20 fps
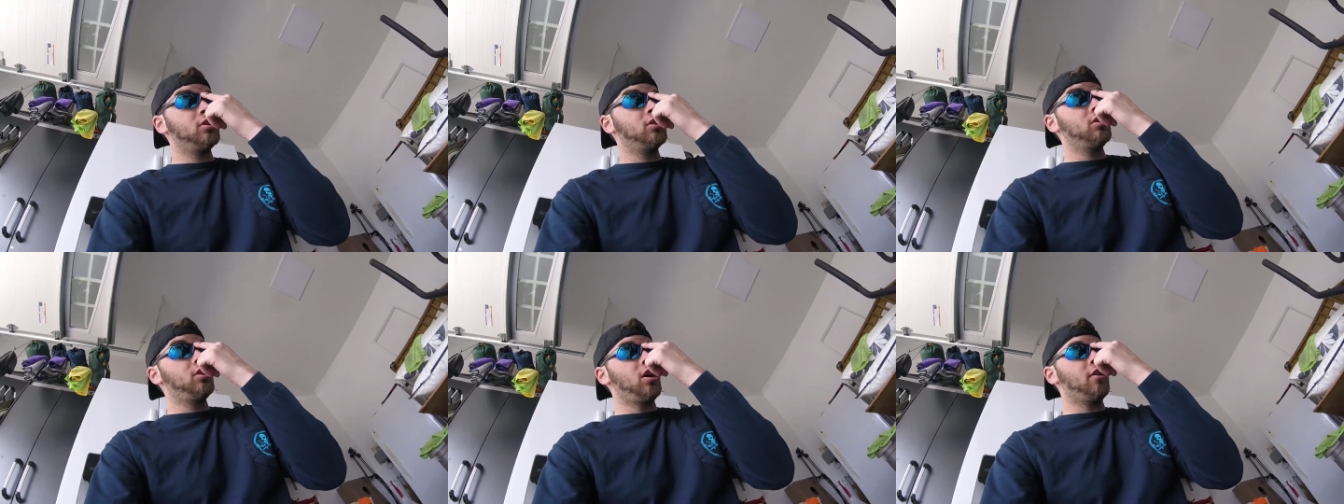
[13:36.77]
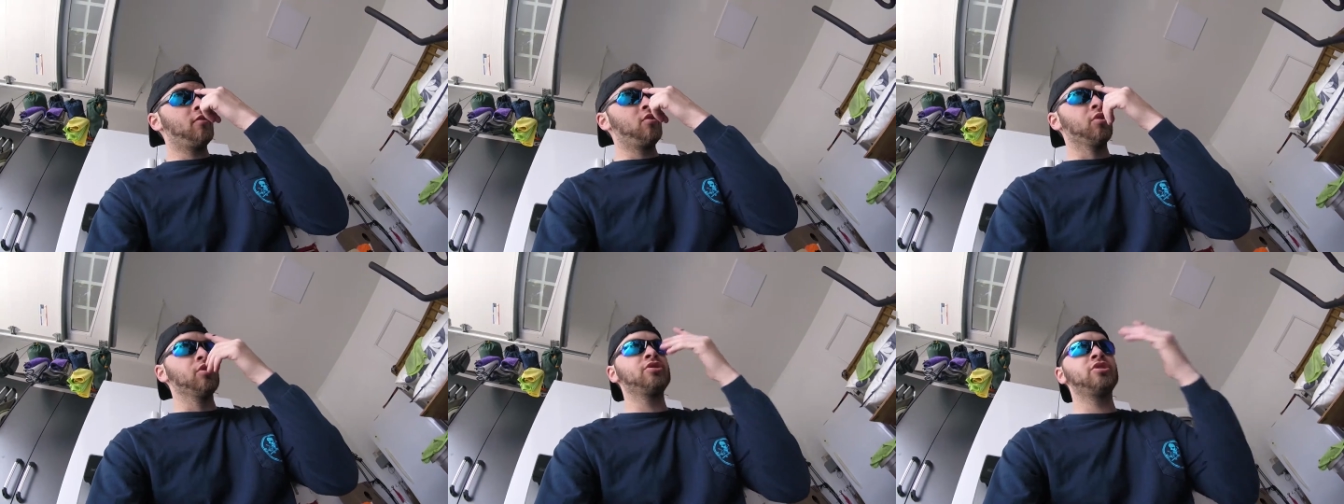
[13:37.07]
Now,
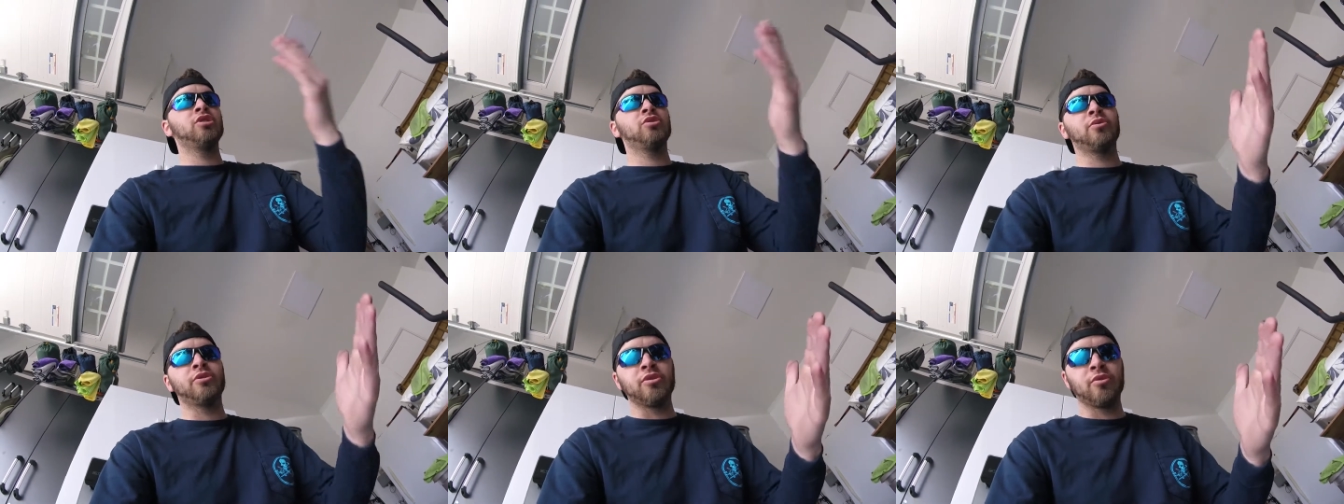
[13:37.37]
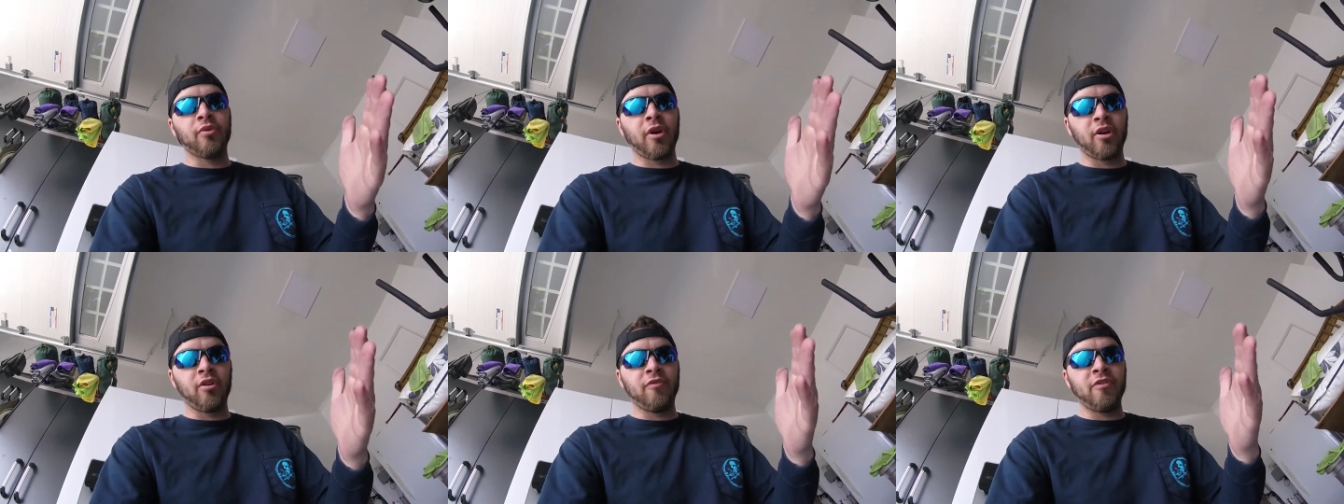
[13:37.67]
of course, this was a
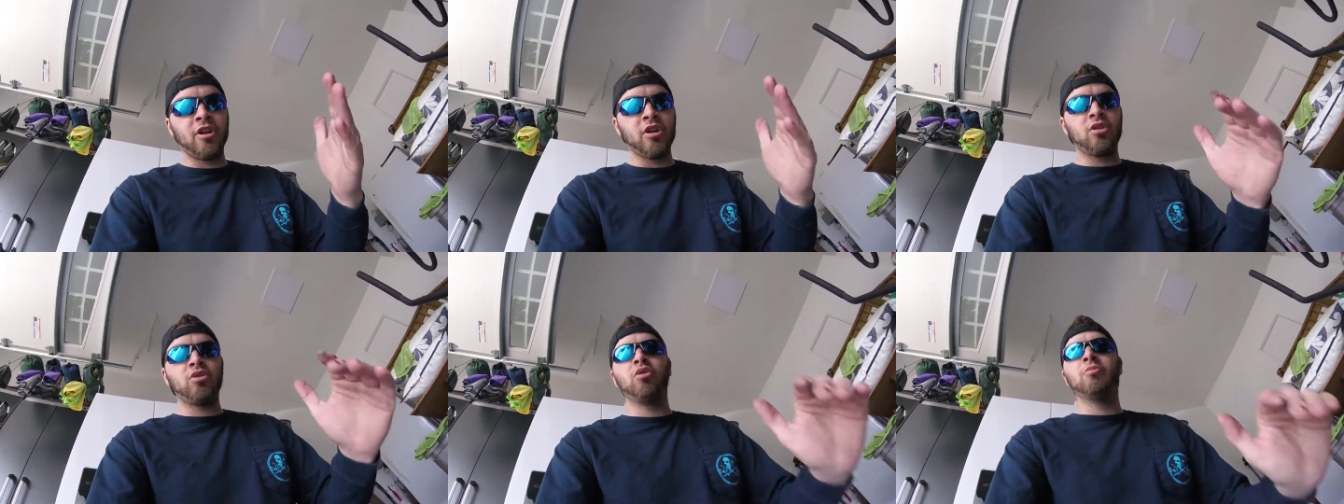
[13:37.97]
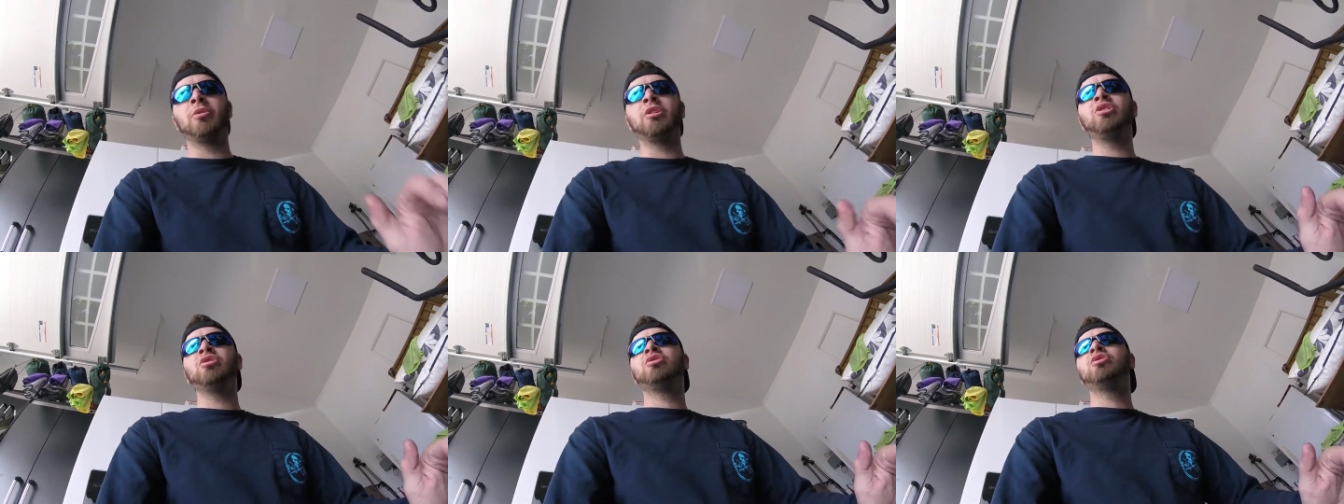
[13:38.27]
rental vehicle,
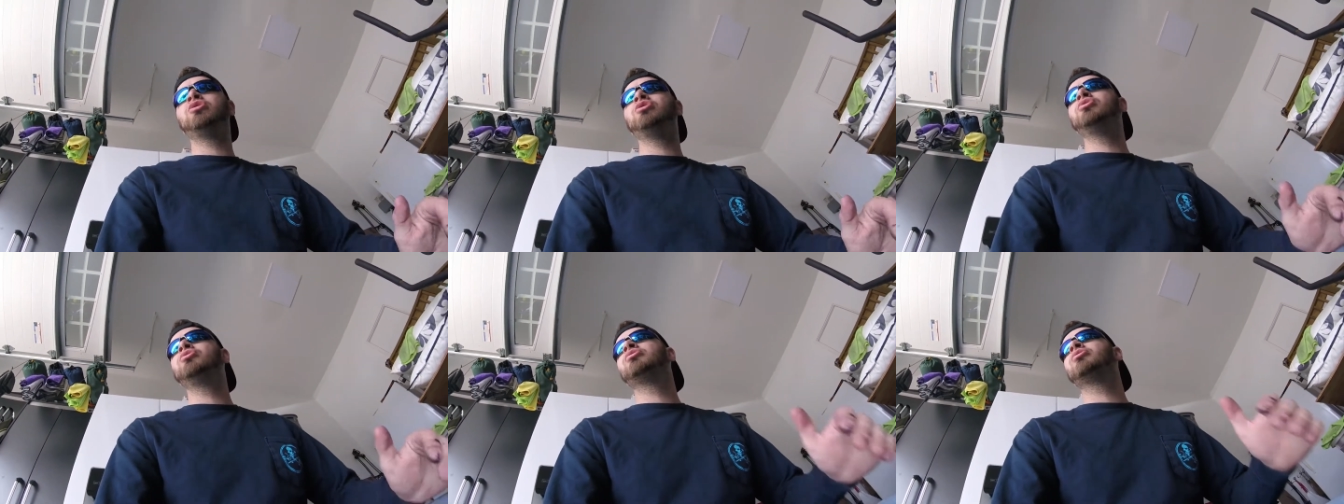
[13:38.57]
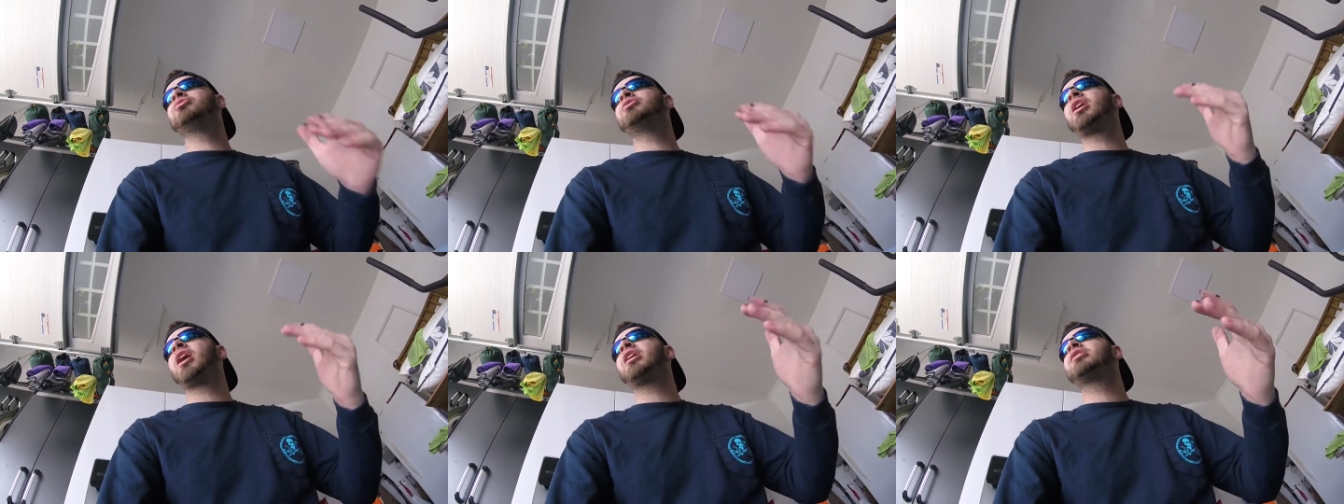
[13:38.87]
but you could use
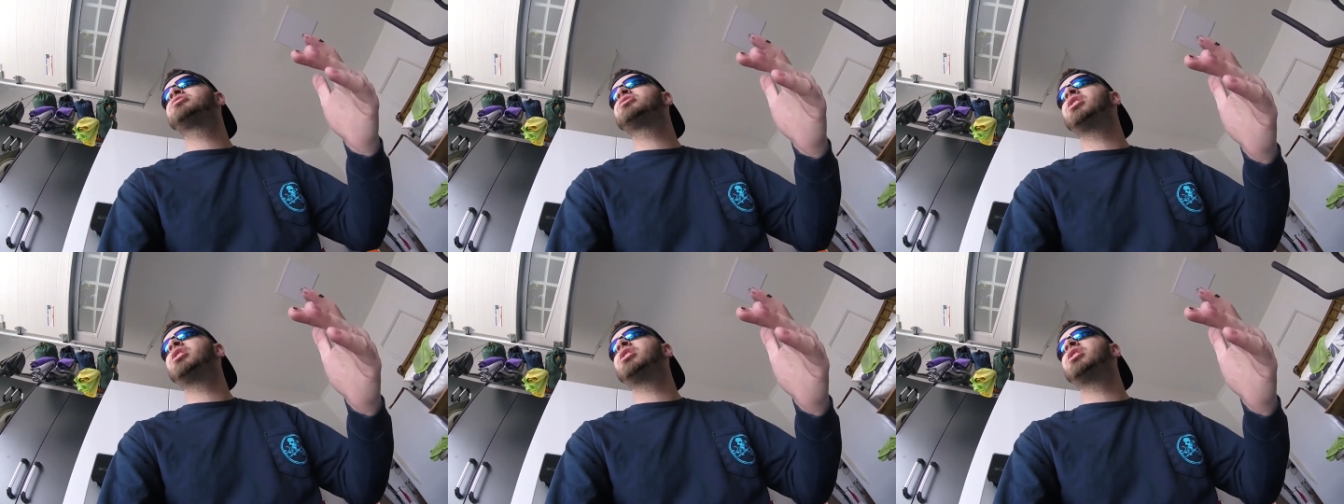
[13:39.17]
your dash